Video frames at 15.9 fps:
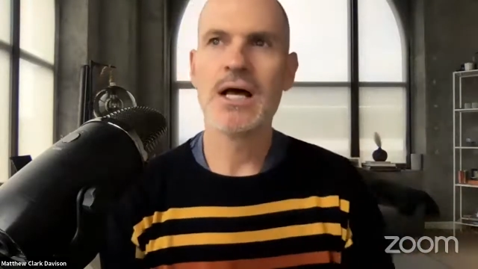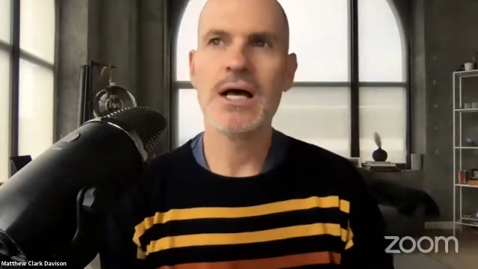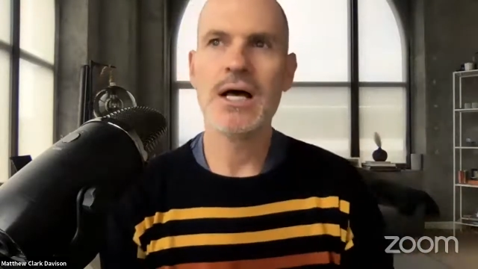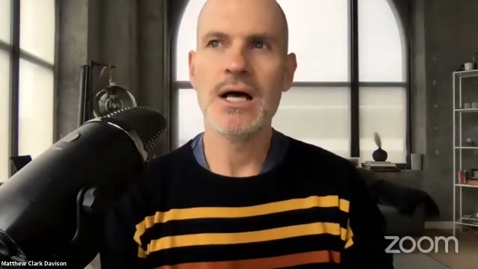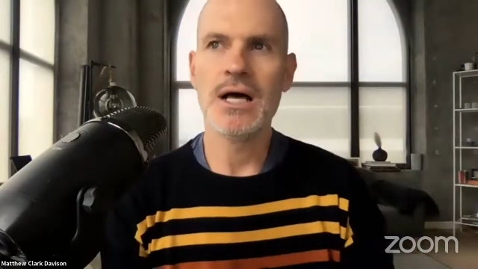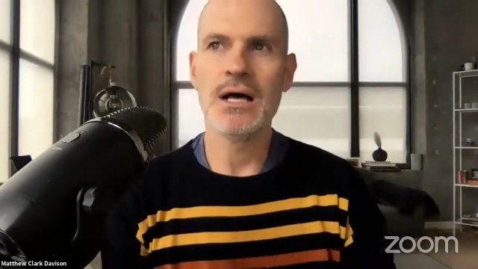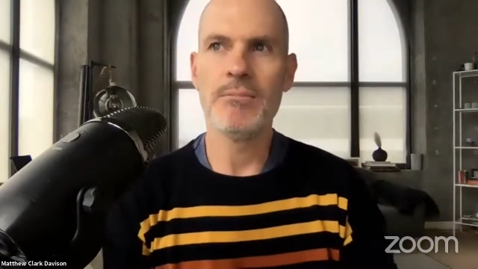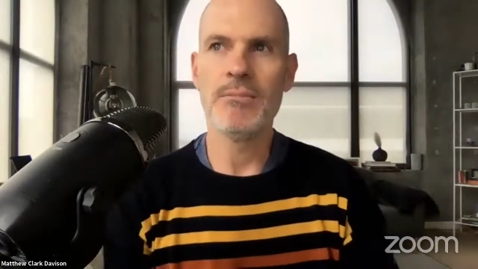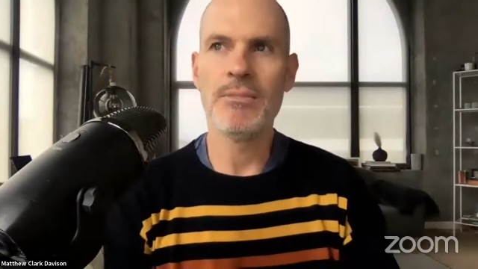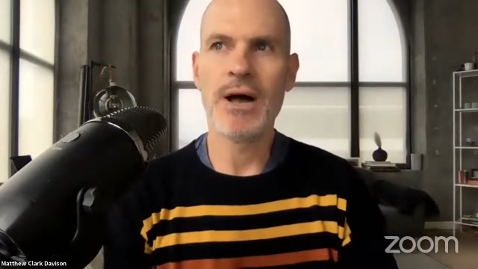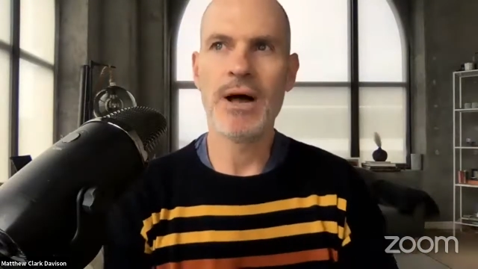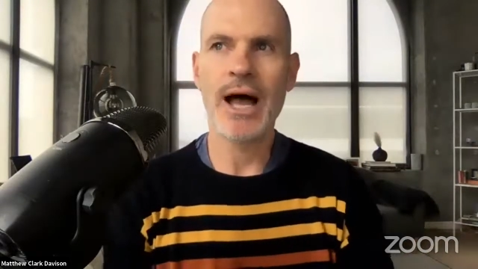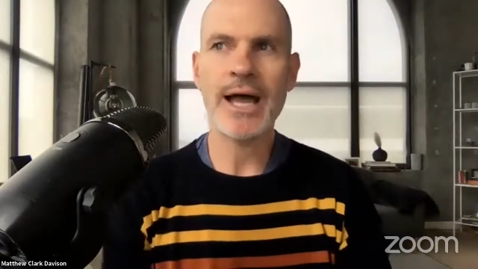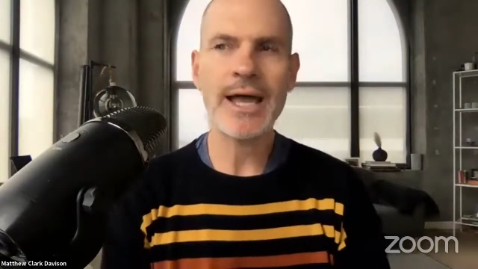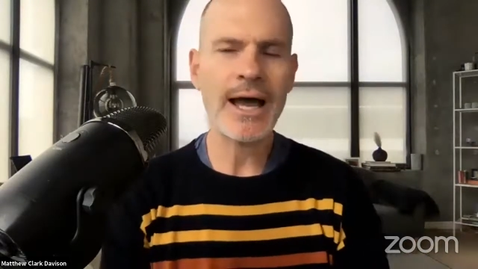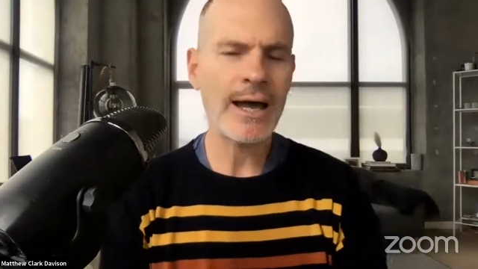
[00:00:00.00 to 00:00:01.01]

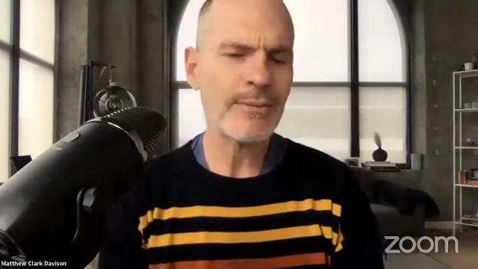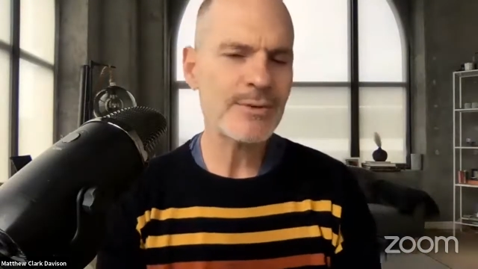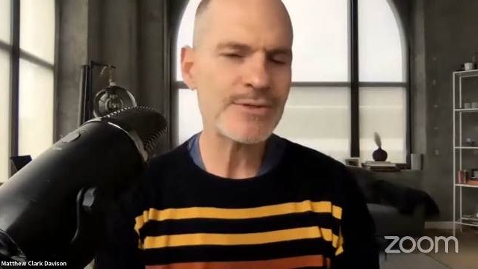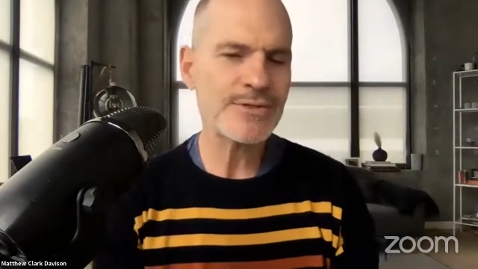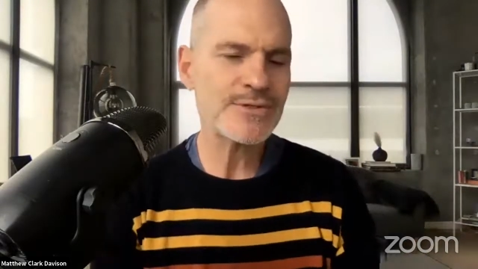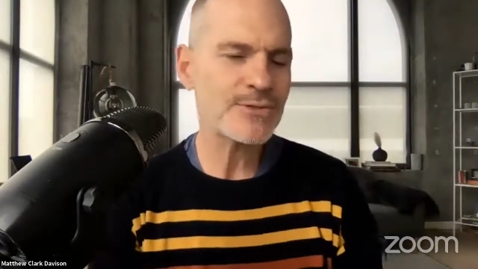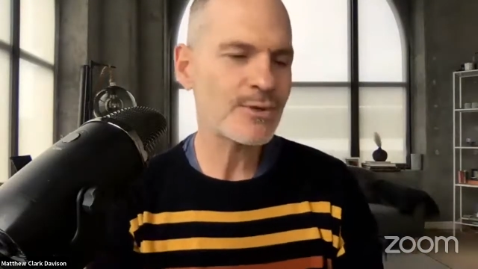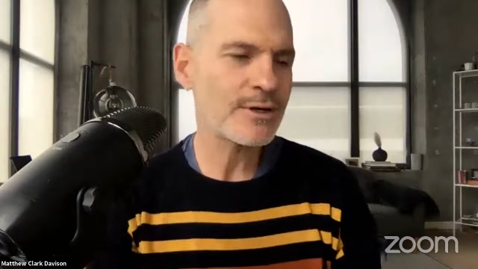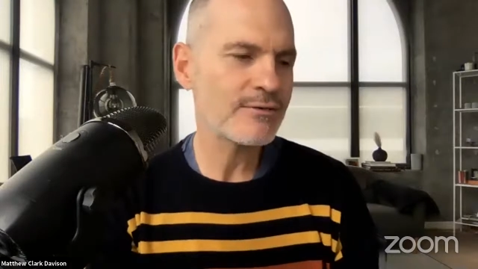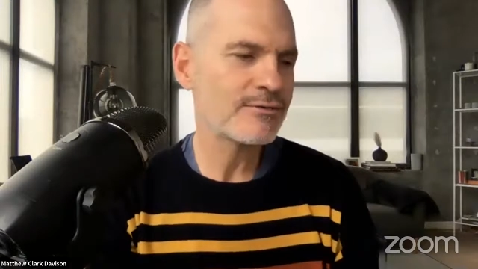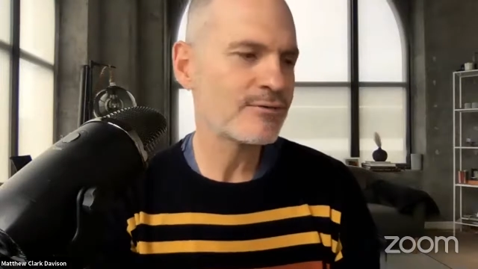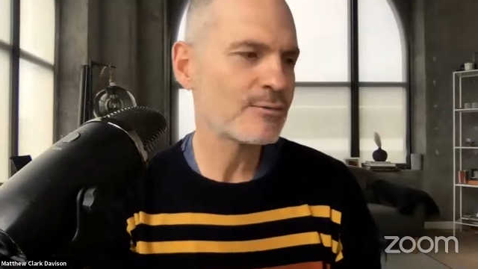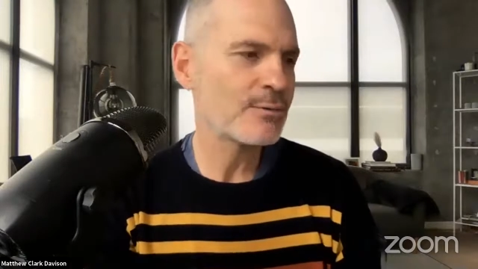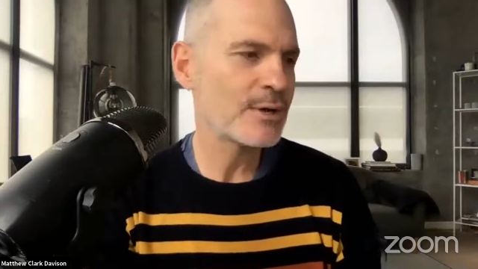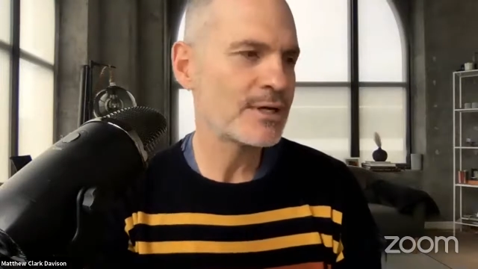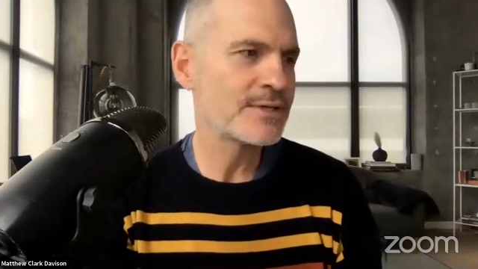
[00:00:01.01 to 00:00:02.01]
I was sort of
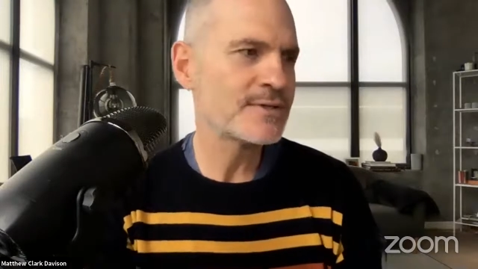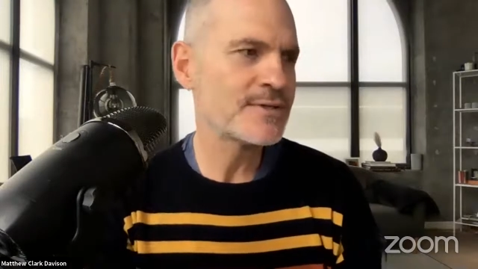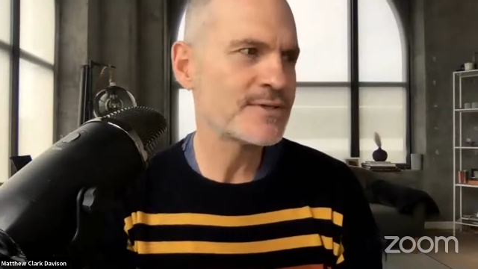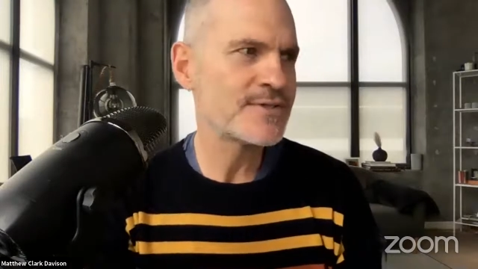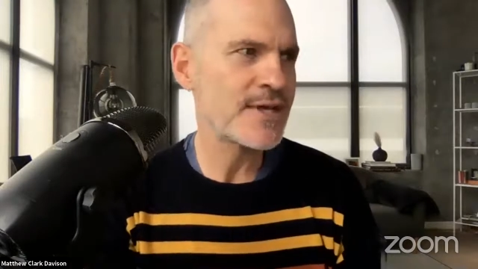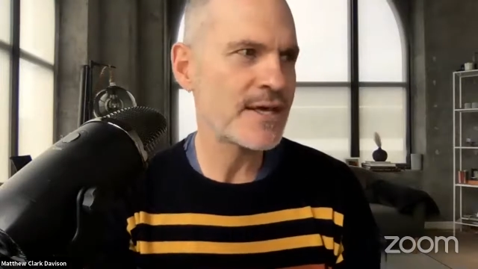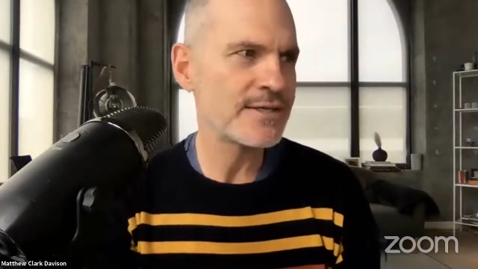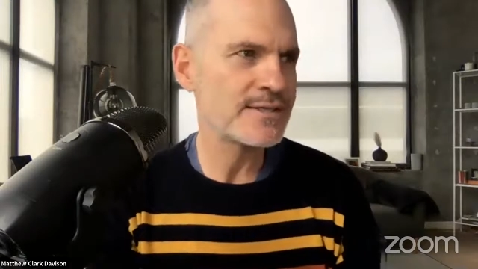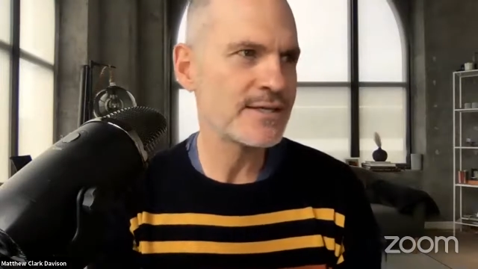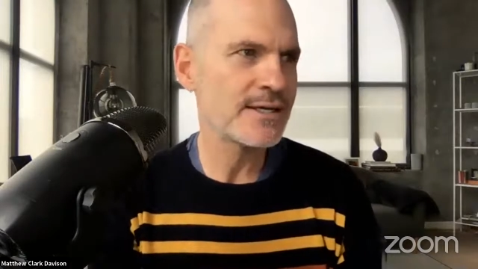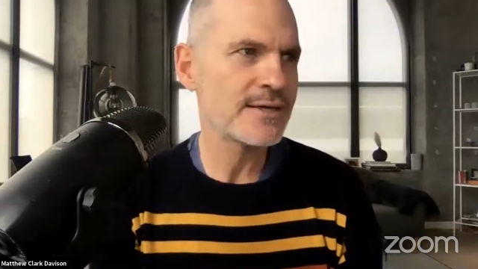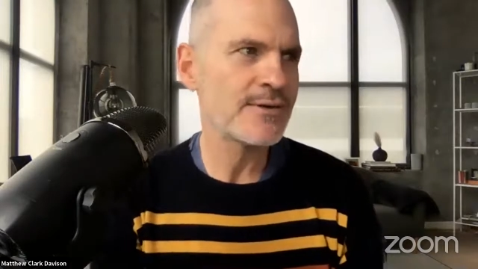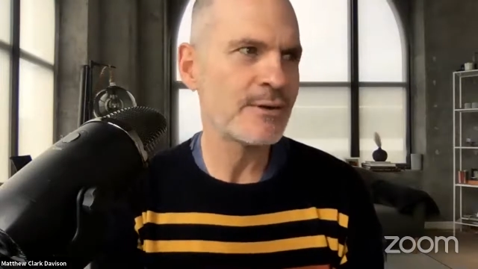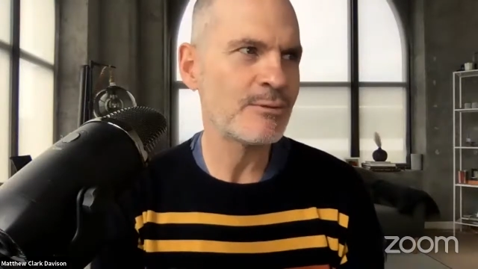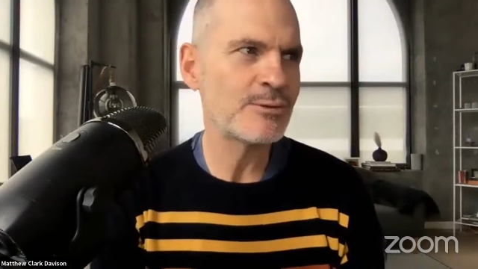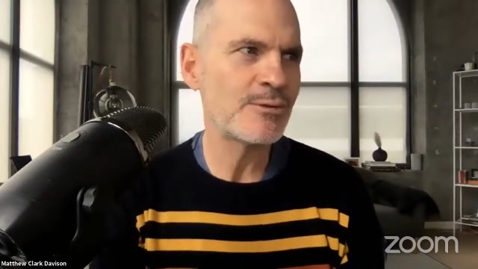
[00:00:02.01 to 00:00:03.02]
sensing
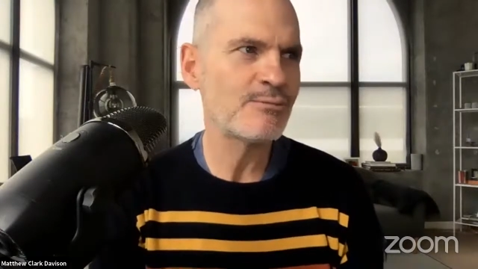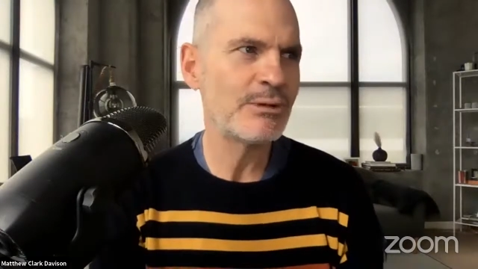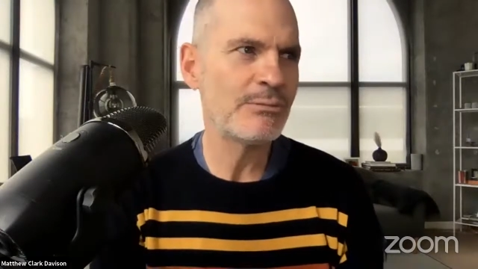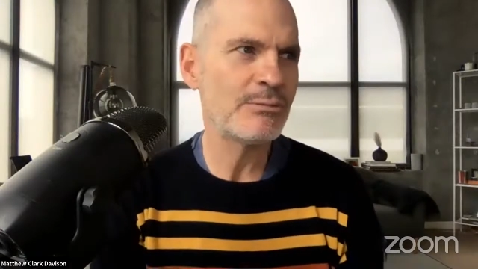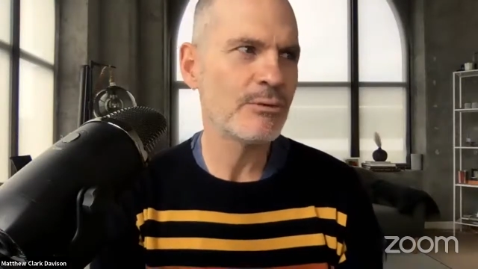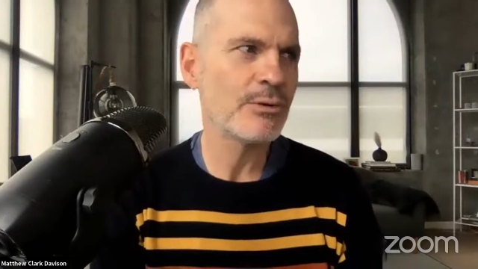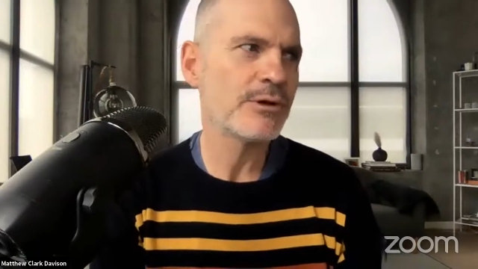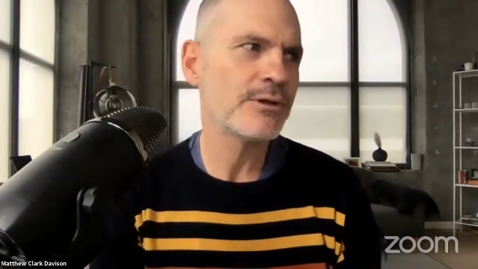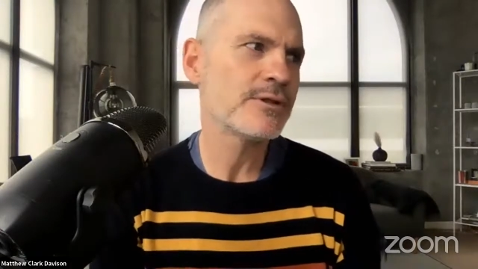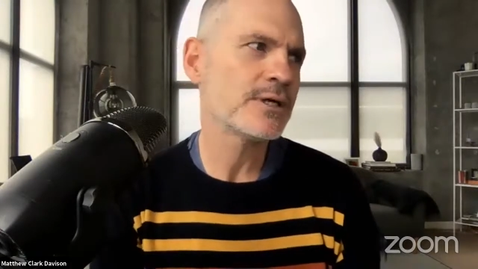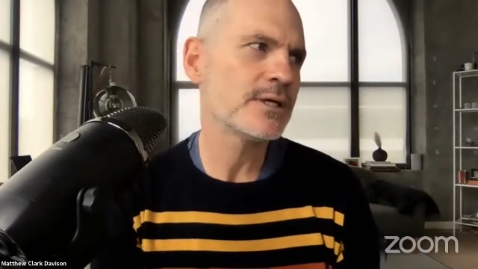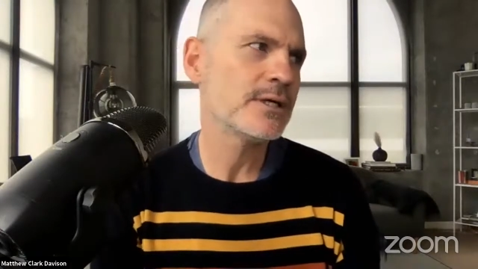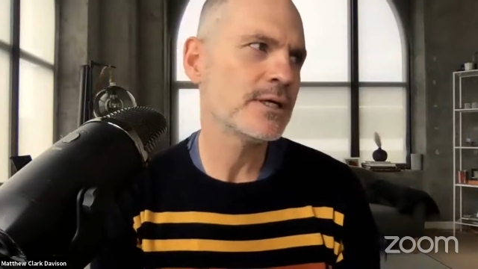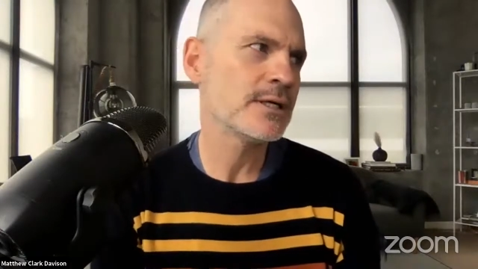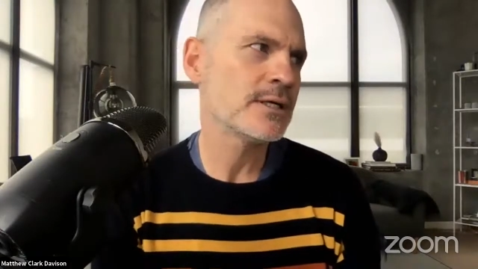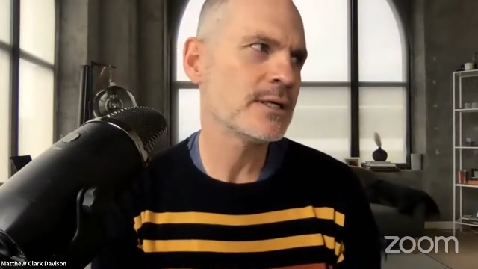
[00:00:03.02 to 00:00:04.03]
that some people were
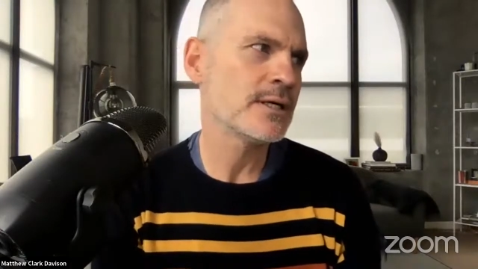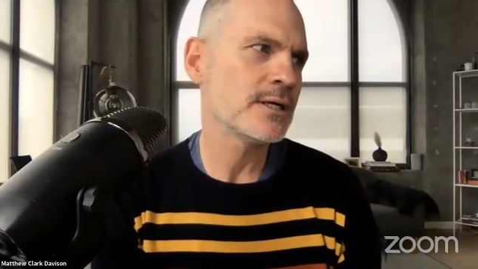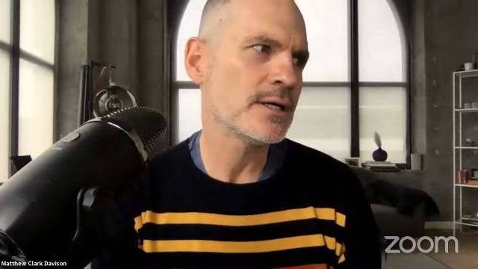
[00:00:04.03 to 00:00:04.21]
thinking